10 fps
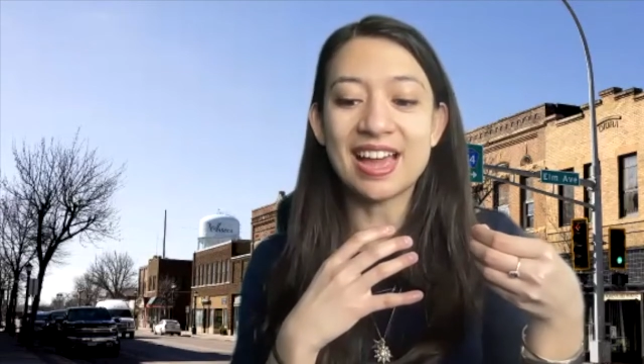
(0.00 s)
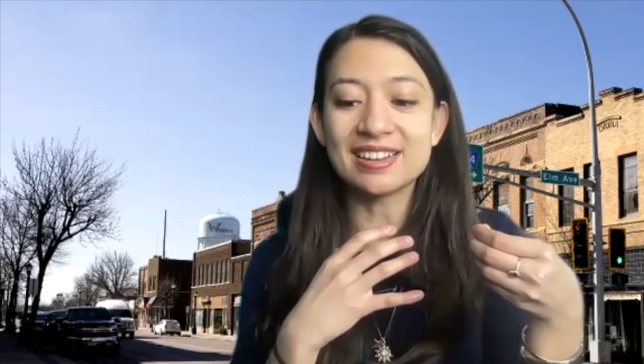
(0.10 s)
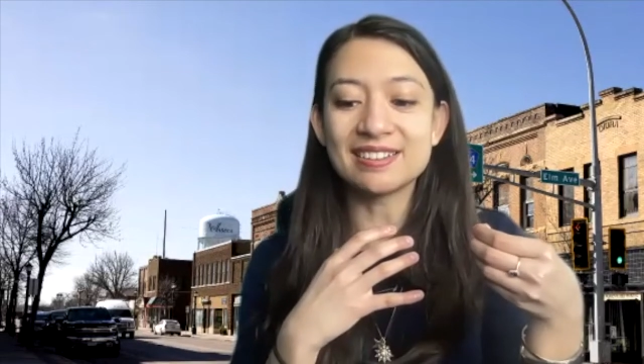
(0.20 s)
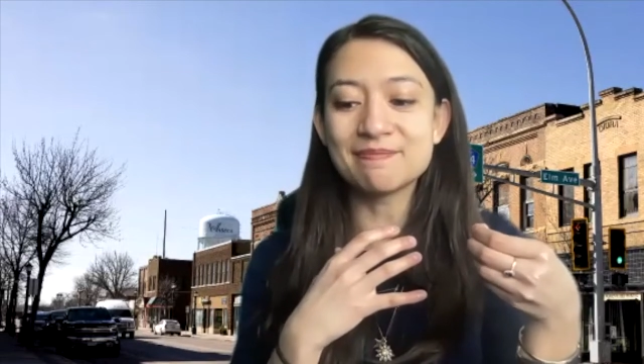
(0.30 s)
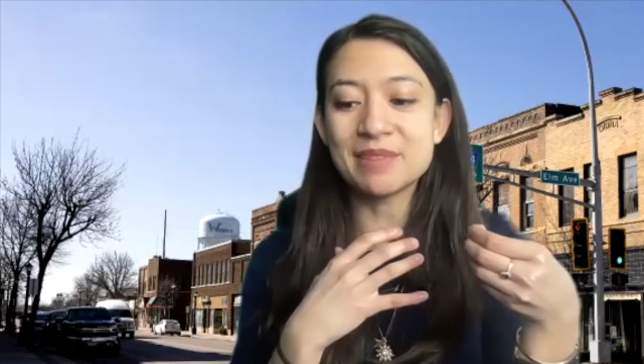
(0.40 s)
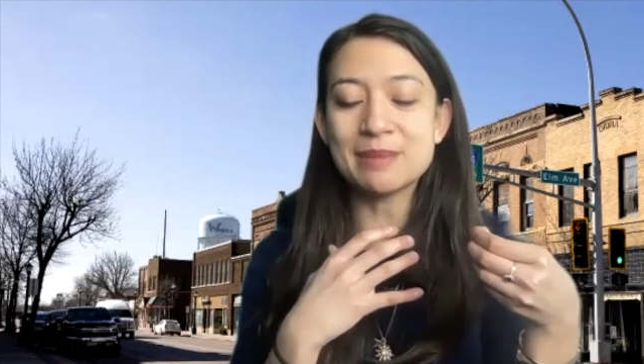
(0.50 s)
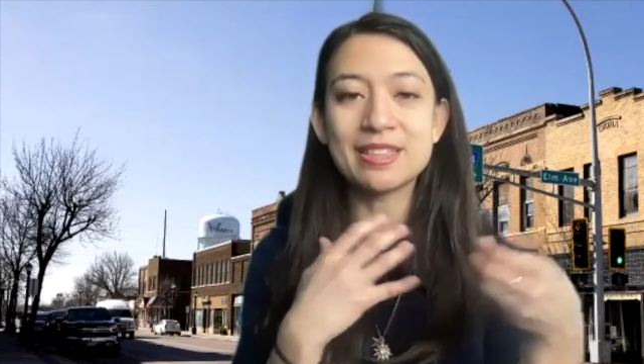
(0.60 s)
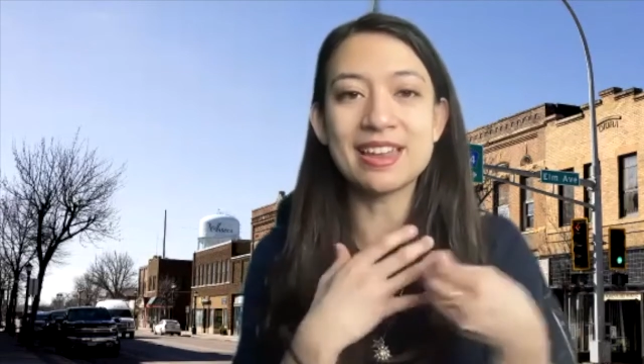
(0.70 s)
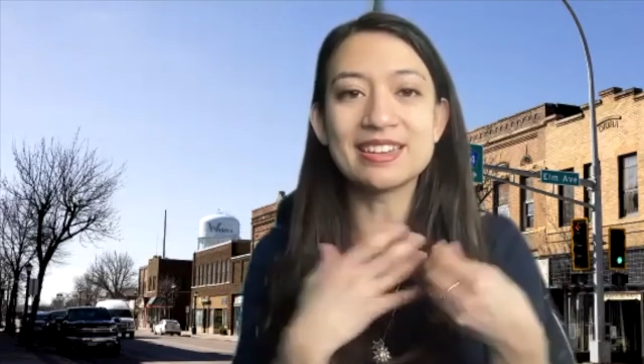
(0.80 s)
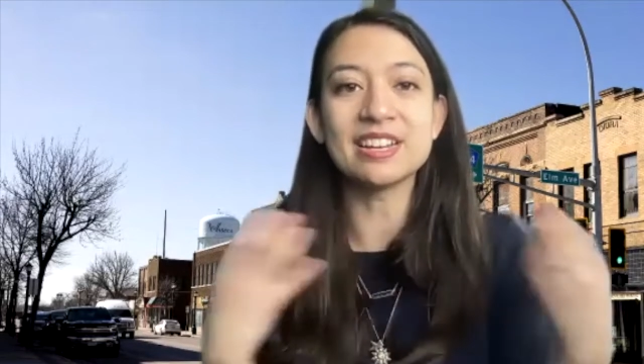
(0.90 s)
maybe
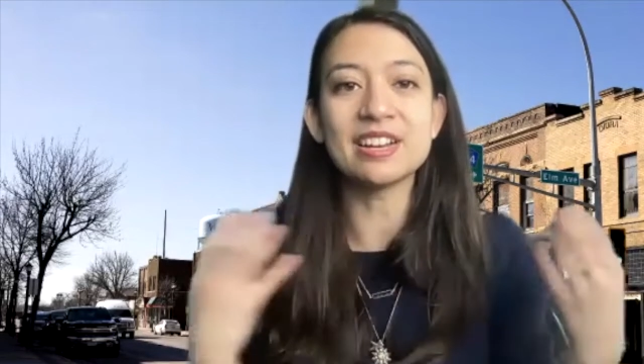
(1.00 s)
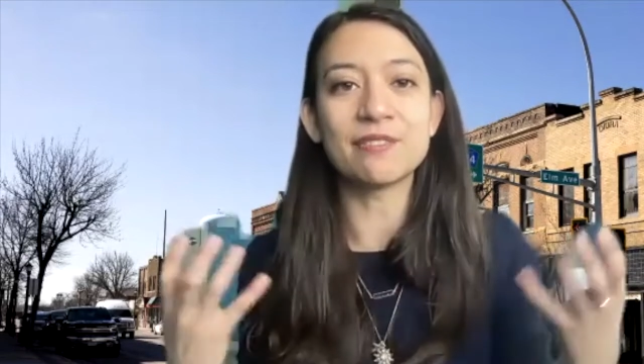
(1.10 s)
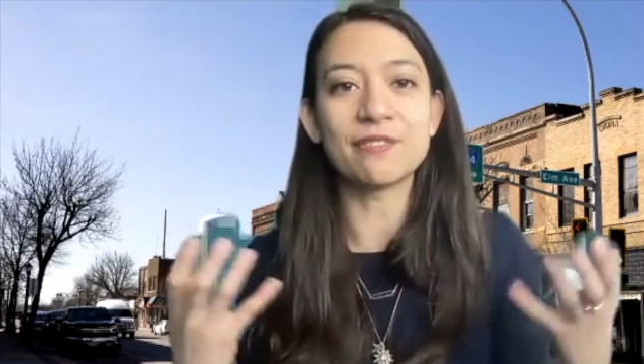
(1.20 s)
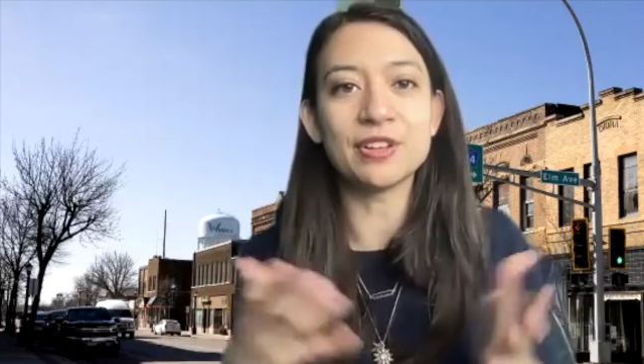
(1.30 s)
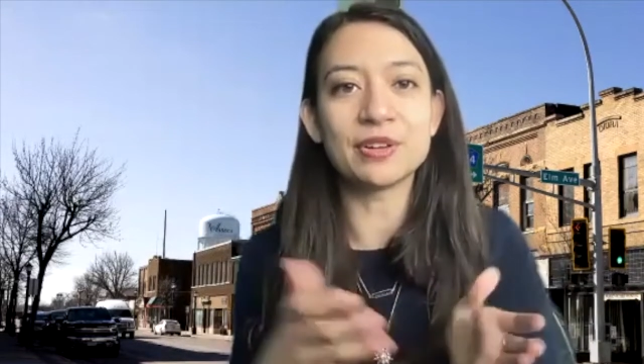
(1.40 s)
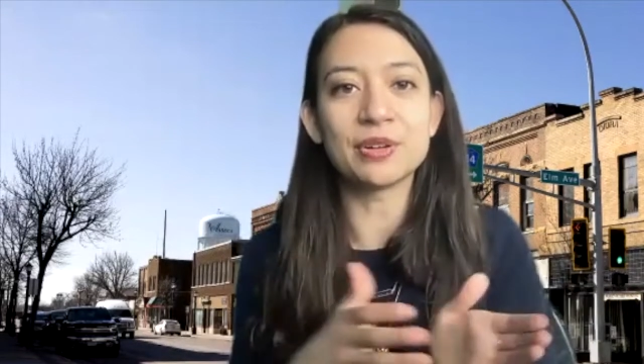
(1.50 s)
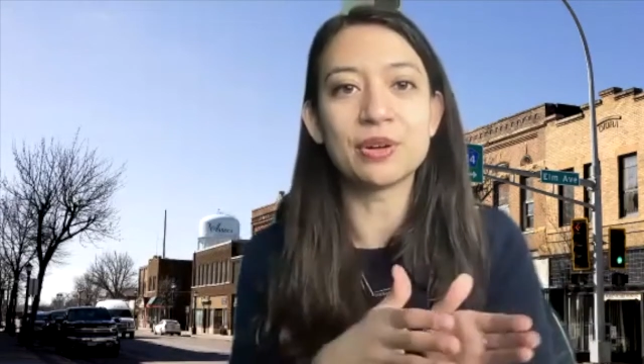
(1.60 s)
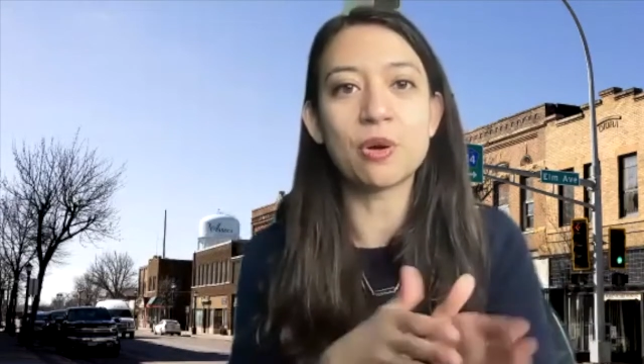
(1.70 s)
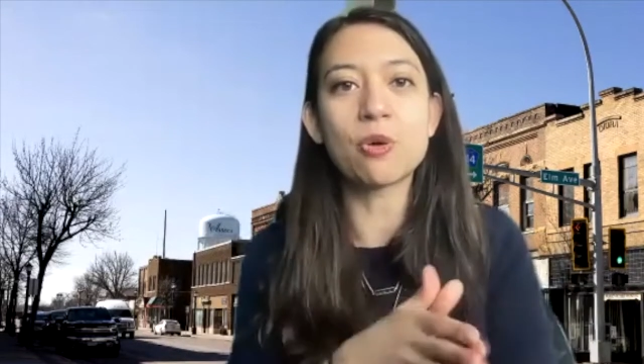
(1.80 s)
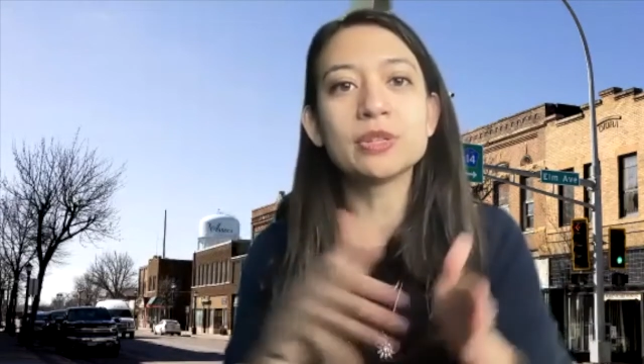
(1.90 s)
they didn't feel
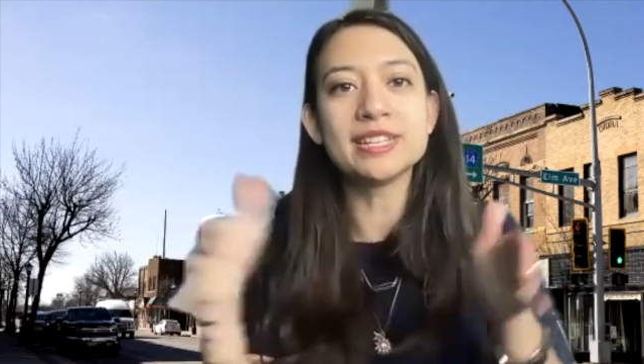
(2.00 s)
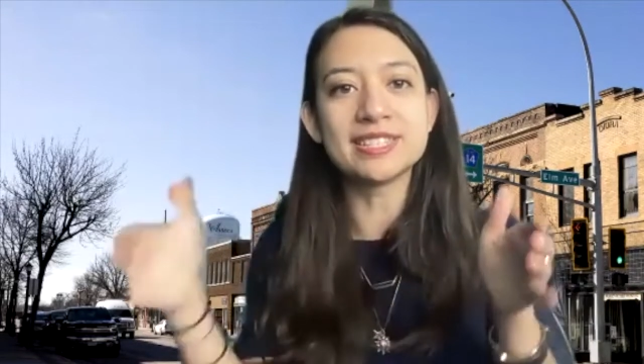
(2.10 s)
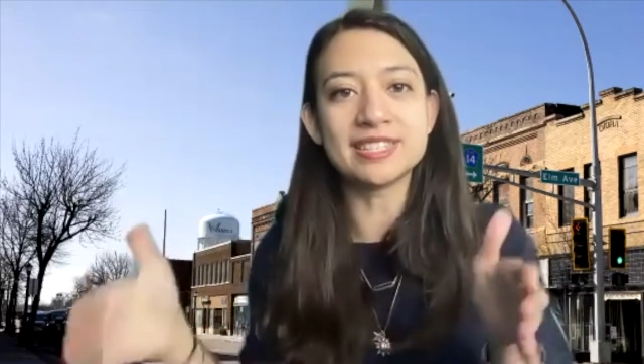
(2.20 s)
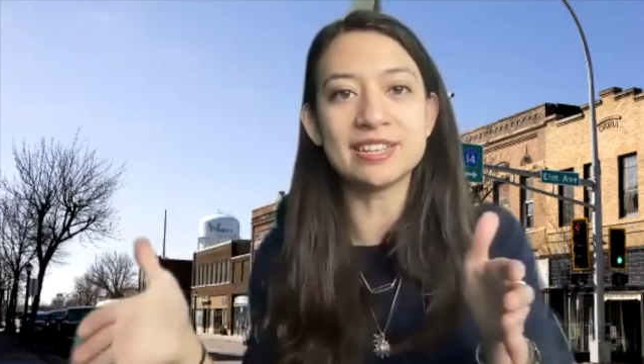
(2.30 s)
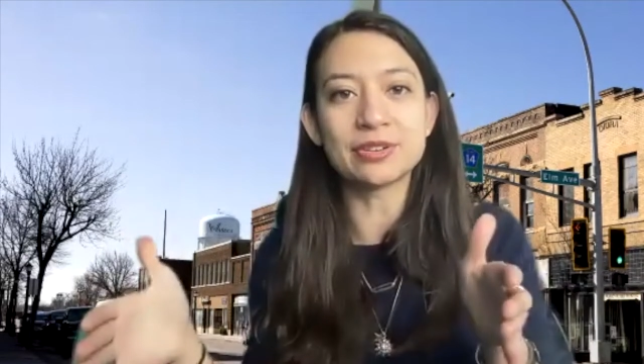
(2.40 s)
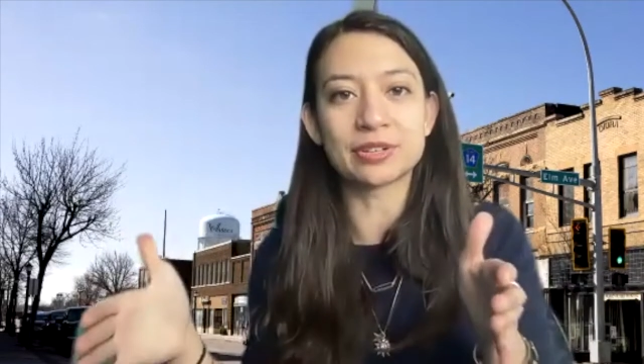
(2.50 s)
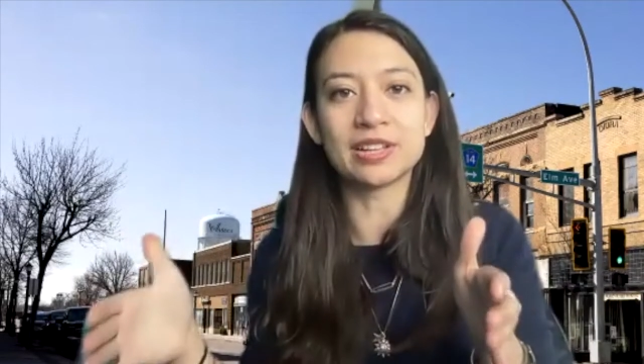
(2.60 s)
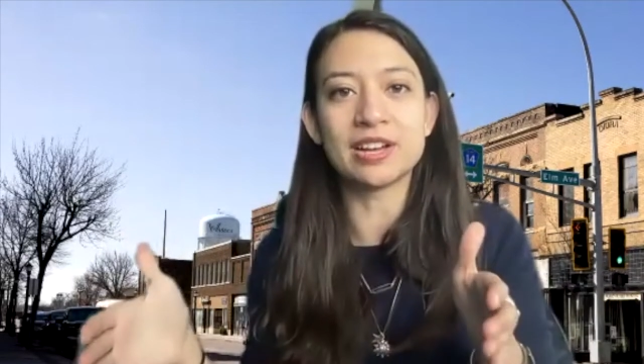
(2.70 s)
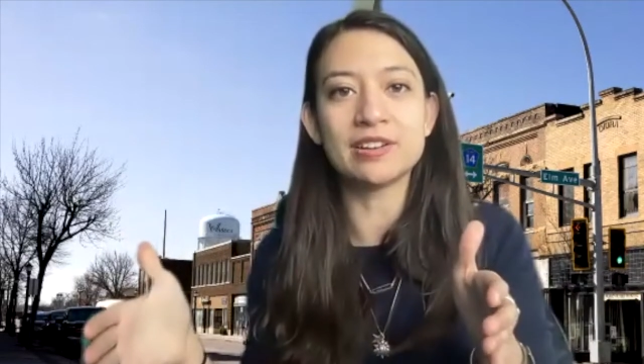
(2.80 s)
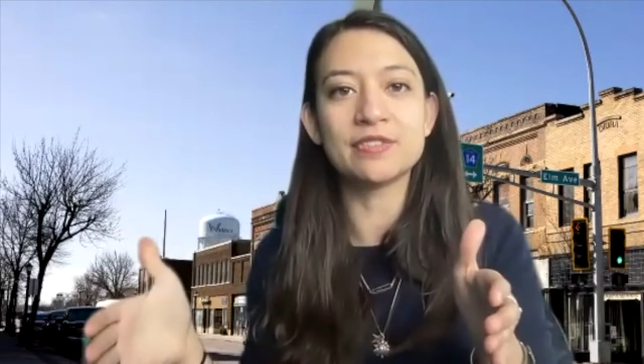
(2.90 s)
wholly seen or
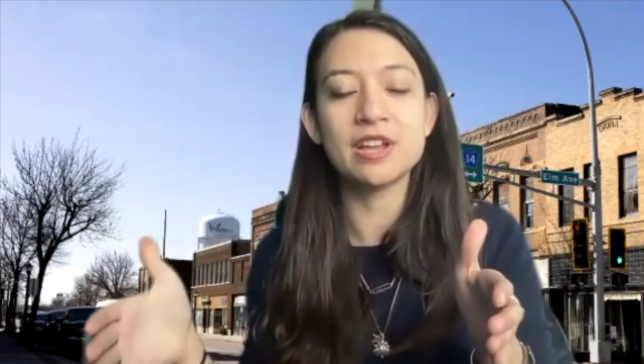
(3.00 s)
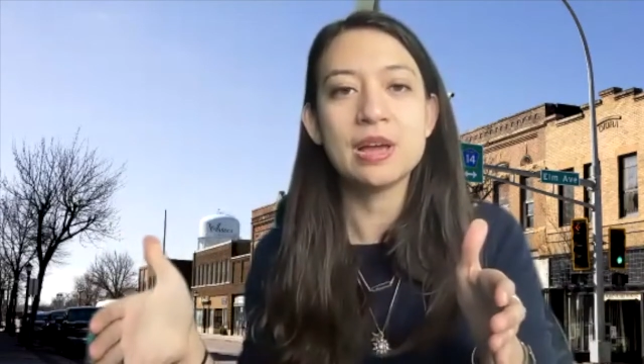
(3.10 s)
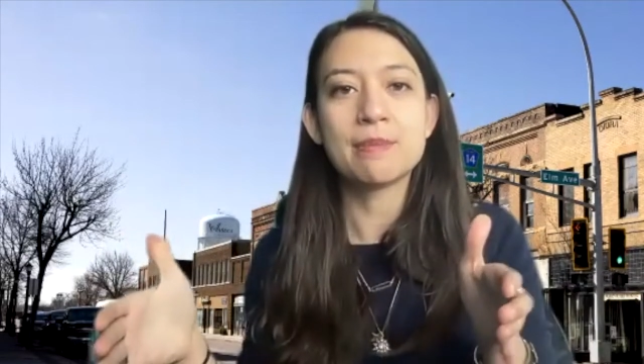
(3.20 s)
loved,